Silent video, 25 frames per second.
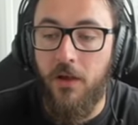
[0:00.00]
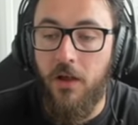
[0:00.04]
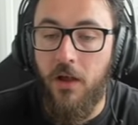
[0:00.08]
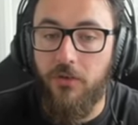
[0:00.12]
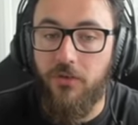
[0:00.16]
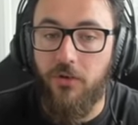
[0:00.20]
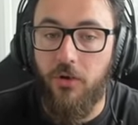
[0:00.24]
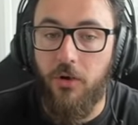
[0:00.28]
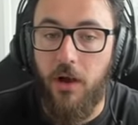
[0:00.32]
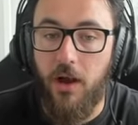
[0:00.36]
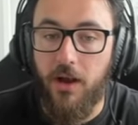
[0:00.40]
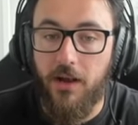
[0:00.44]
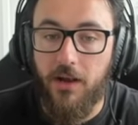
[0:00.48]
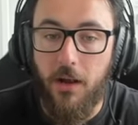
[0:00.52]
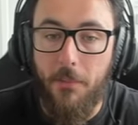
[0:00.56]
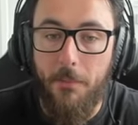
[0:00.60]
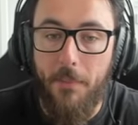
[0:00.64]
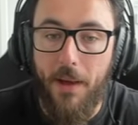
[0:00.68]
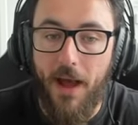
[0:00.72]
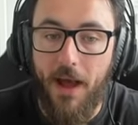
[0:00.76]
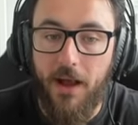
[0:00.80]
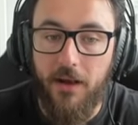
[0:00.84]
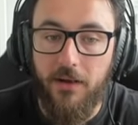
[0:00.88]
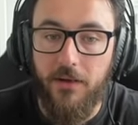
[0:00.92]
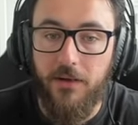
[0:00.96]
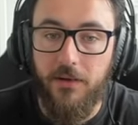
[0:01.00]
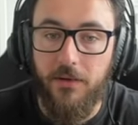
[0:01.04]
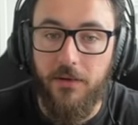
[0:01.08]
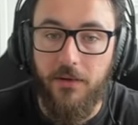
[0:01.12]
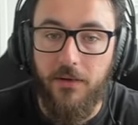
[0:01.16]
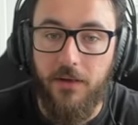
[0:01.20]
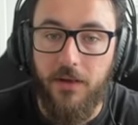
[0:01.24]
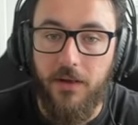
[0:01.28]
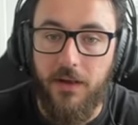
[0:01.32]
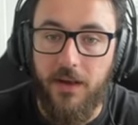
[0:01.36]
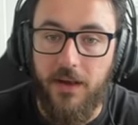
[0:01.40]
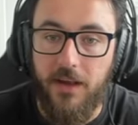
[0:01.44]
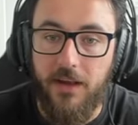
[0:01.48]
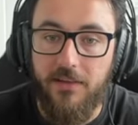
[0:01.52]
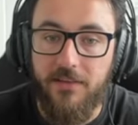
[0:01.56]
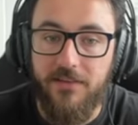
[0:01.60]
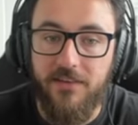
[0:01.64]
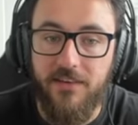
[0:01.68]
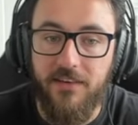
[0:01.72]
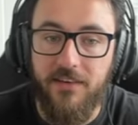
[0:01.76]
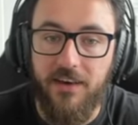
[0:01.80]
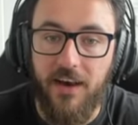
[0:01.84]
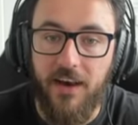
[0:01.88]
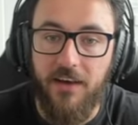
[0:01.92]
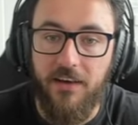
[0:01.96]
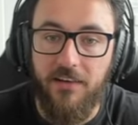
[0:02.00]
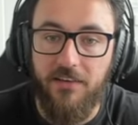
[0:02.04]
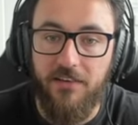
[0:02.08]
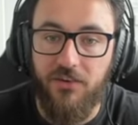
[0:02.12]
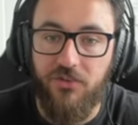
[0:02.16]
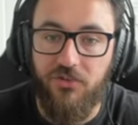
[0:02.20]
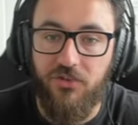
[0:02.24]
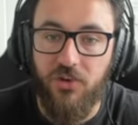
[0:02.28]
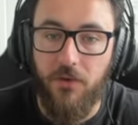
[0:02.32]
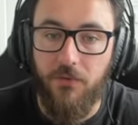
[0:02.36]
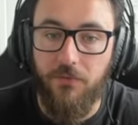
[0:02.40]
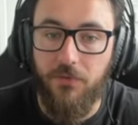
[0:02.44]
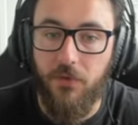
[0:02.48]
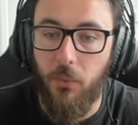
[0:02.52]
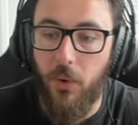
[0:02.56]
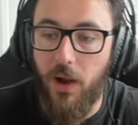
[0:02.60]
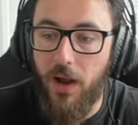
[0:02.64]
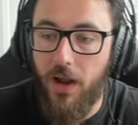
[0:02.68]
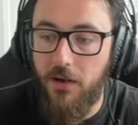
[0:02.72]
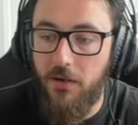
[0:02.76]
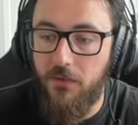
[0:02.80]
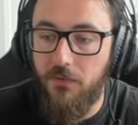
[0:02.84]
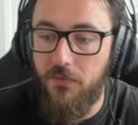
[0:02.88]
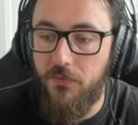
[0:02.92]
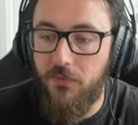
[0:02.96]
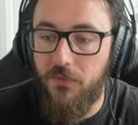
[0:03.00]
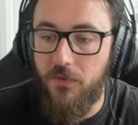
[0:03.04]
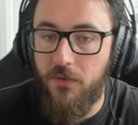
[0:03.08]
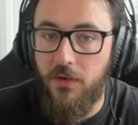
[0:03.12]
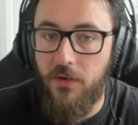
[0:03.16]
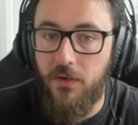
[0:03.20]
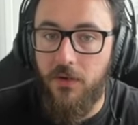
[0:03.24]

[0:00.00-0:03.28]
So I come back, instantaneously shove the wave,